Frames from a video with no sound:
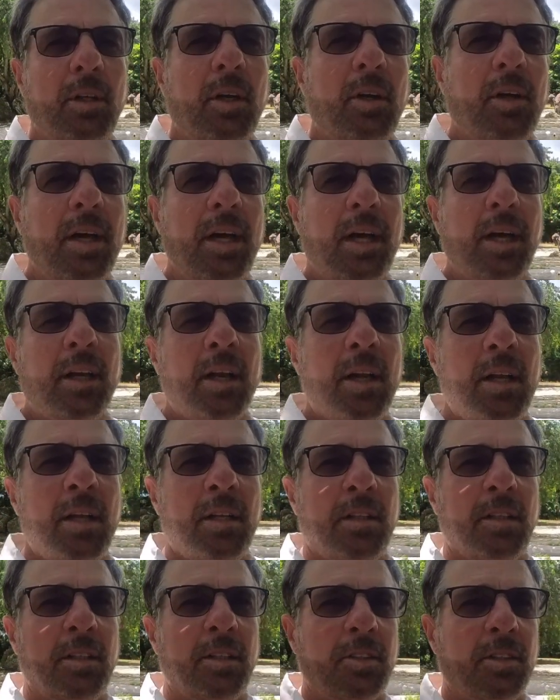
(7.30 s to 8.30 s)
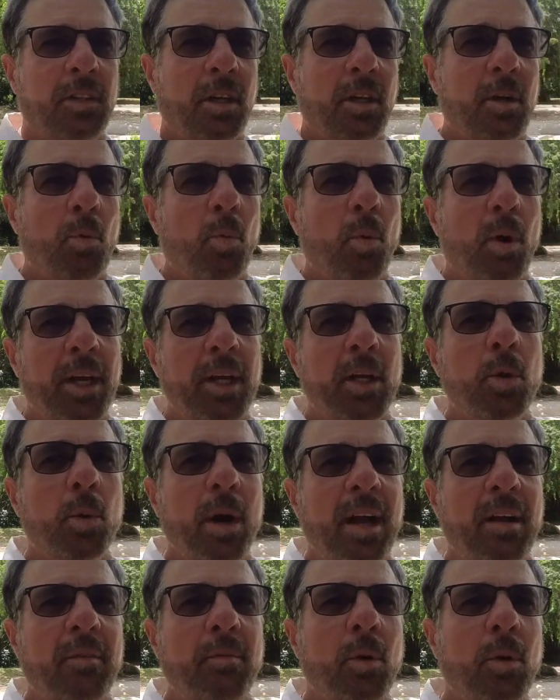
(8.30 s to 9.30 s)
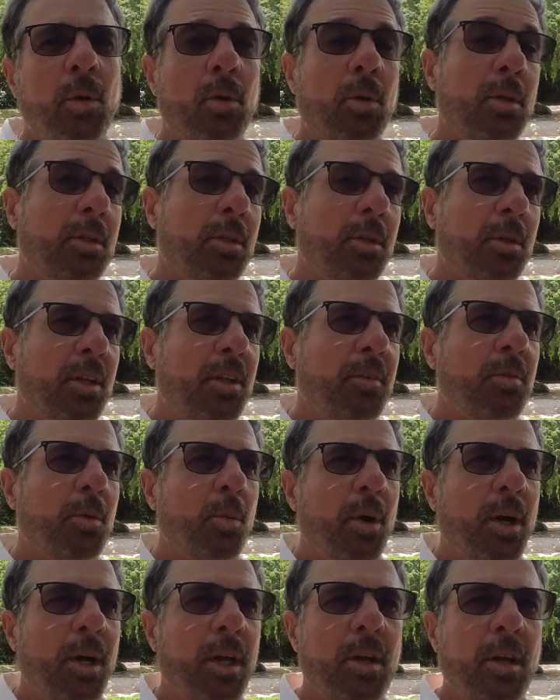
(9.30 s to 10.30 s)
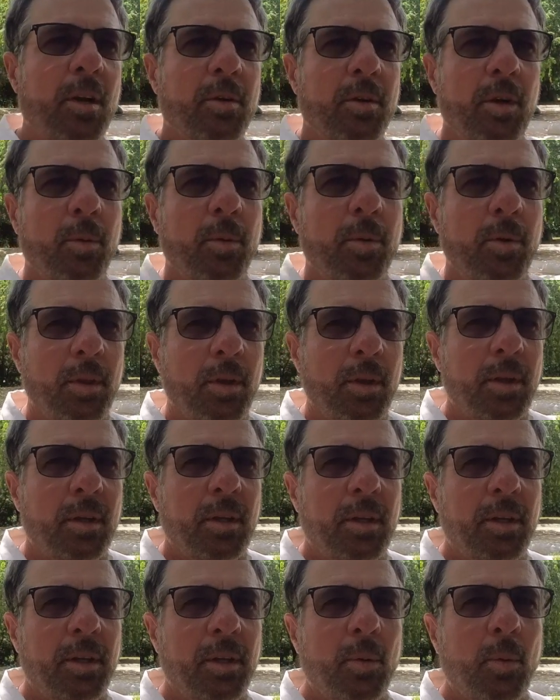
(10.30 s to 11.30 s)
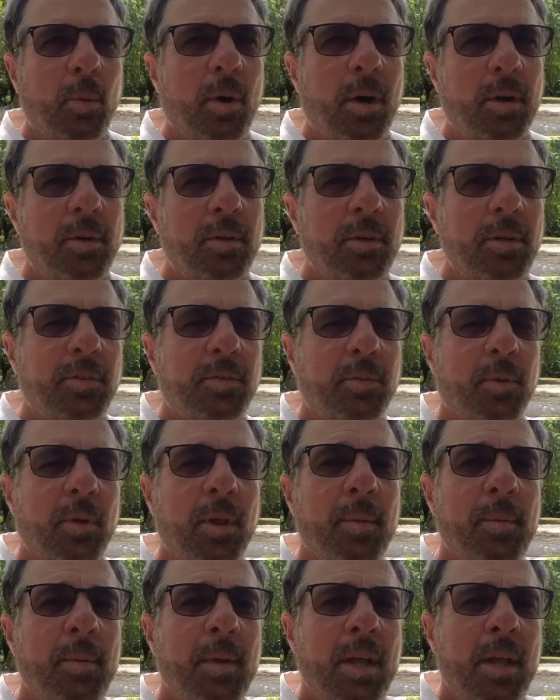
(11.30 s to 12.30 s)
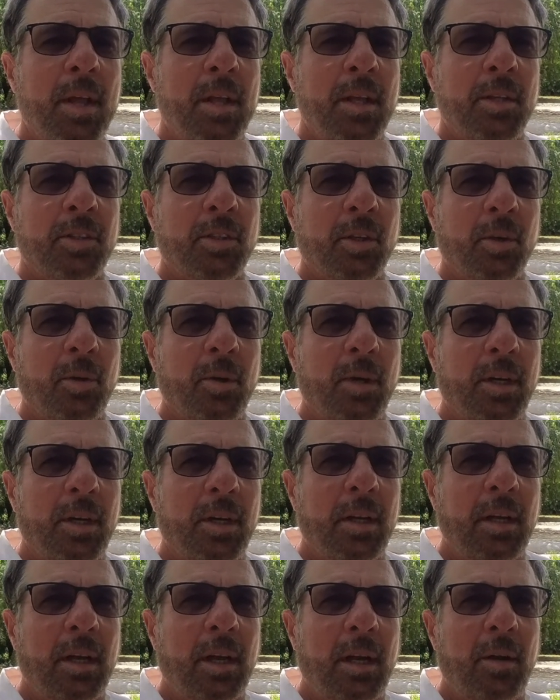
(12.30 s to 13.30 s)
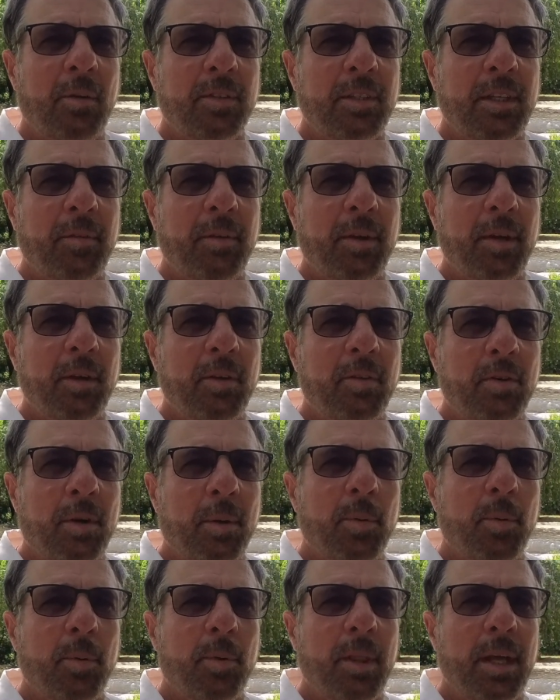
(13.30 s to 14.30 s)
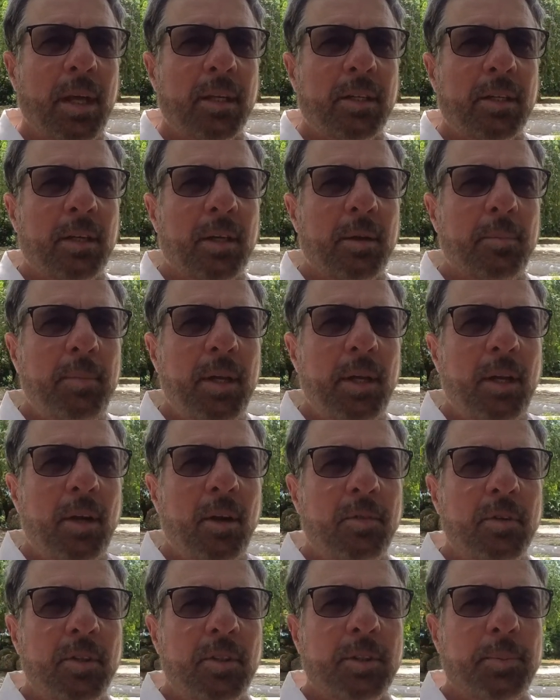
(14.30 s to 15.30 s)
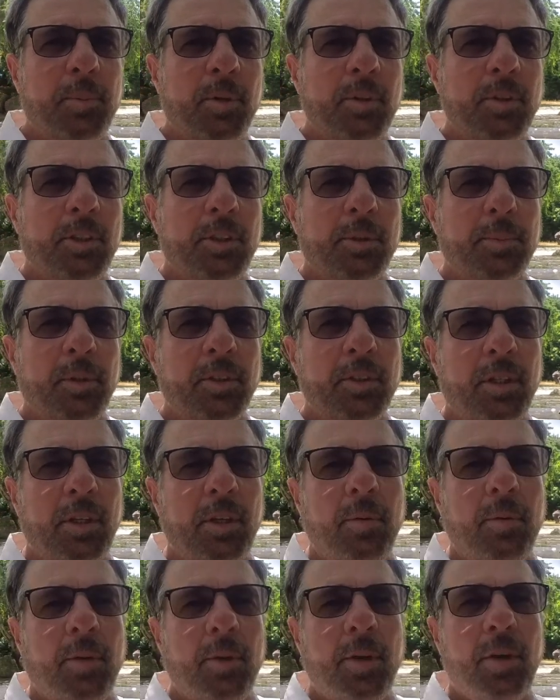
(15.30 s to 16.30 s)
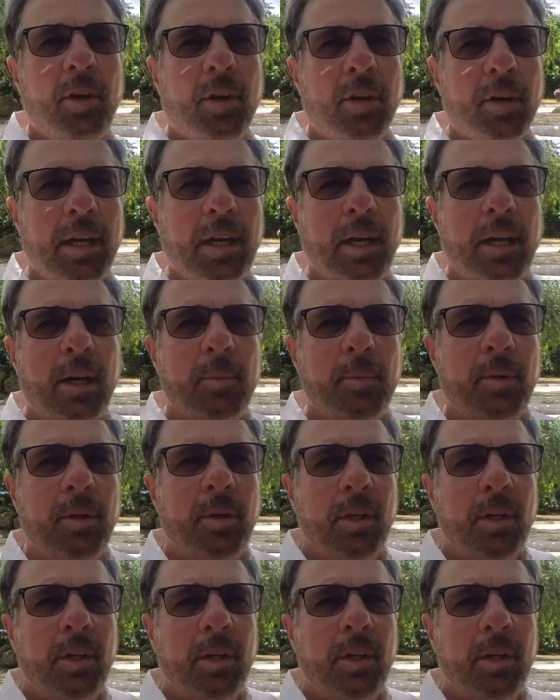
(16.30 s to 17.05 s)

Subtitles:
are at is white gravel or even white concrete where the little water is for them. So I was having trouble with that being overexposed, especially with a dark animal.